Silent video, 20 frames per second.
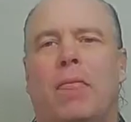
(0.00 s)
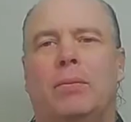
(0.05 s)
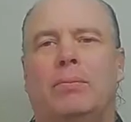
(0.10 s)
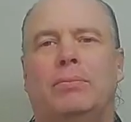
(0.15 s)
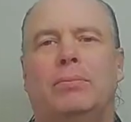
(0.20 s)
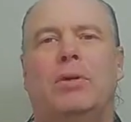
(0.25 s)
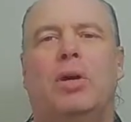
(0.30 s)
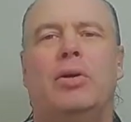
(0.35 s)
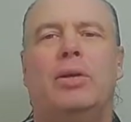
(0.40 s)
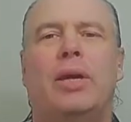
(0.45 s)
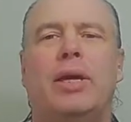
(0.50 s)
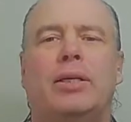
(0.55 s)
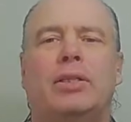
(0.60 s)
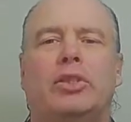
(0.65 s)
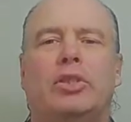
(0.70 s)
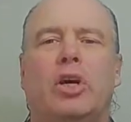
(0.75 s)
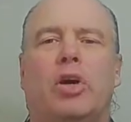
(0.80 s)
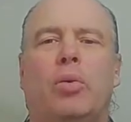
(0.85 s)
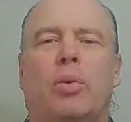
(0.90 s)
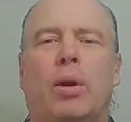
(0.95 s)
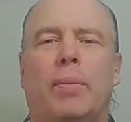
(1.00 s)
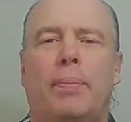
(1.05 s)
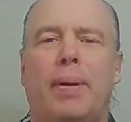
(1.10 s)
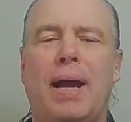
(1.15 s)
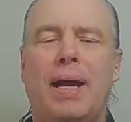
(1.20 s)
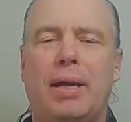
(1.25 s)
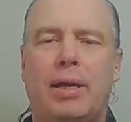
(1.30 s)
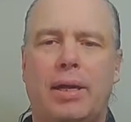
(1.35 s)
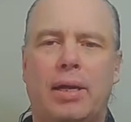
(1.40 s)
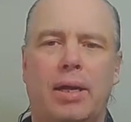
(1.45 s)
Okay, so we're
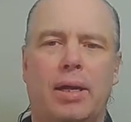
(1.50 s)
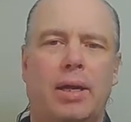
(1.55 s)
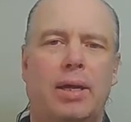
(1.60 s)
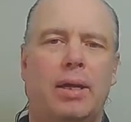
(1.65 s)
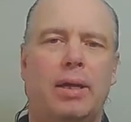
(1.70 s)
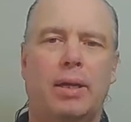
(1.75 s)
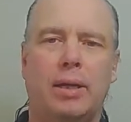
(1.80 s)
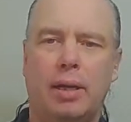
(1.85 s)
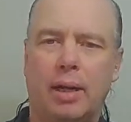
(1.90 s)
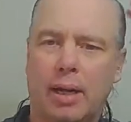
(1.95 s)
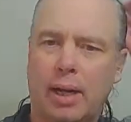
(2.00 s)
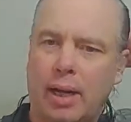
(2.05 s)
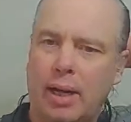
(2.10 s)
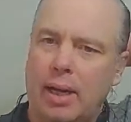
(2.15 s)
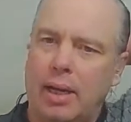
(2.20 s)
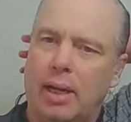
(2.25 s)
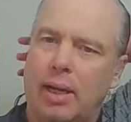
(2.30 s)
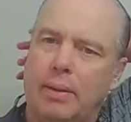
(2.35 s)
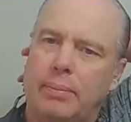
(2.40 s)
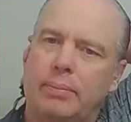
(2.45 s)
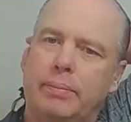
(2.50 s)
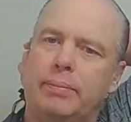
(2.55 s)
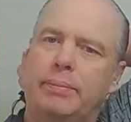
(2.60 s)
back we're